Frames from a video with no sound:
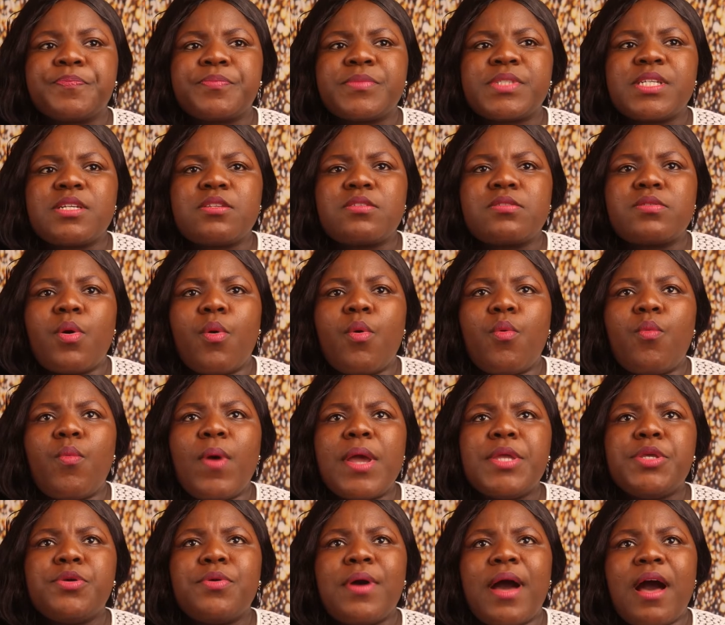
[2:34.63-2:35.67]
So
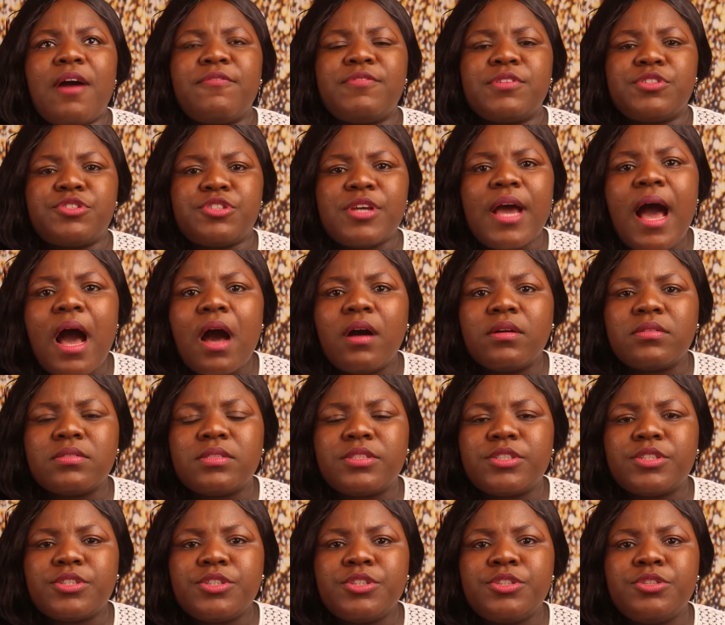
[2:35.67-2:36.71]
when you have a
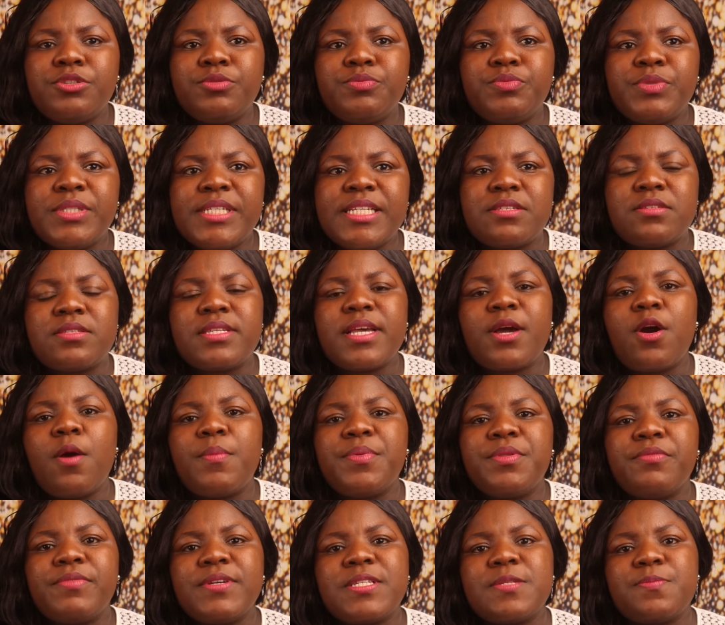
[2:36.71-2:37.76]
child, we need to take
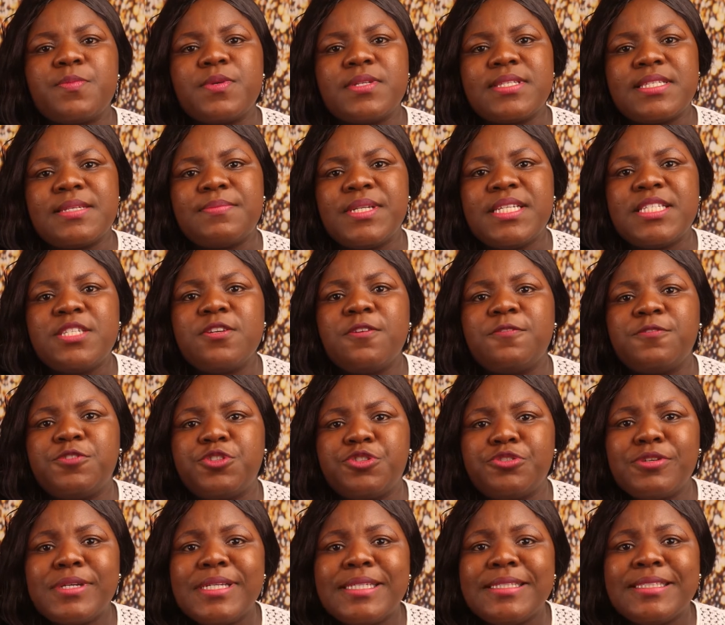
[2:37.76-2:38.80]
up the responsibility of
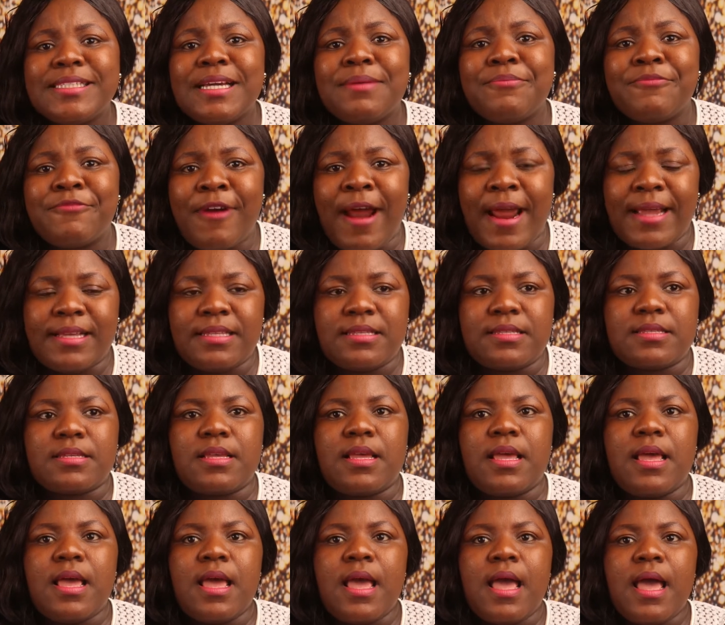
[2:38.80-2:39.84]
training them right.
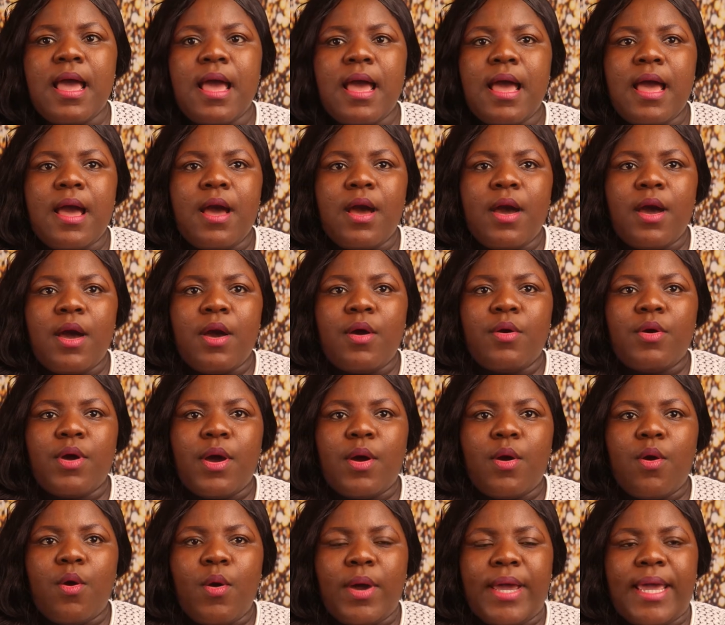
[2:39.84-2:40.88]

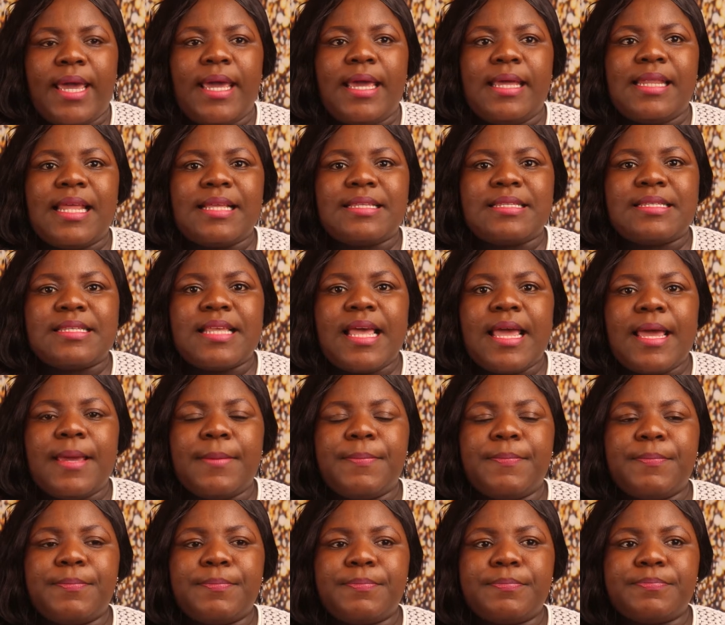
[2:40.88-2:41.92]
Okay, let's
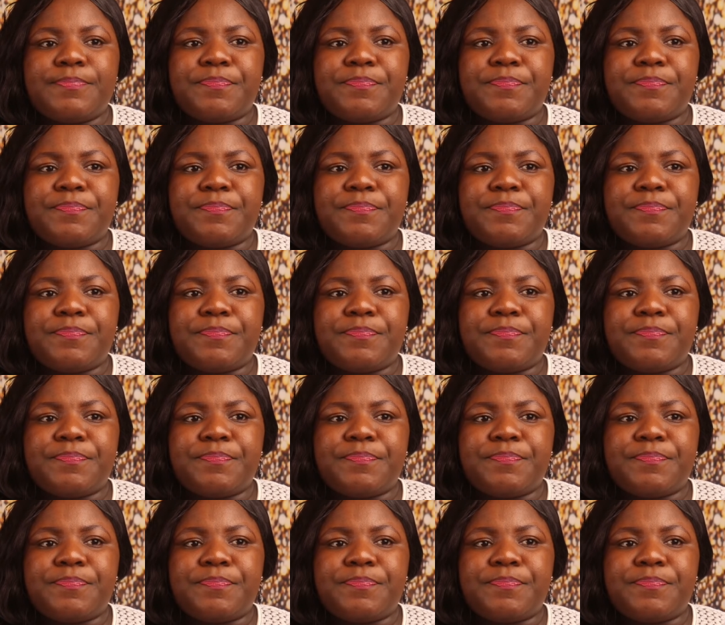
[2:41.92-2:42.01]
say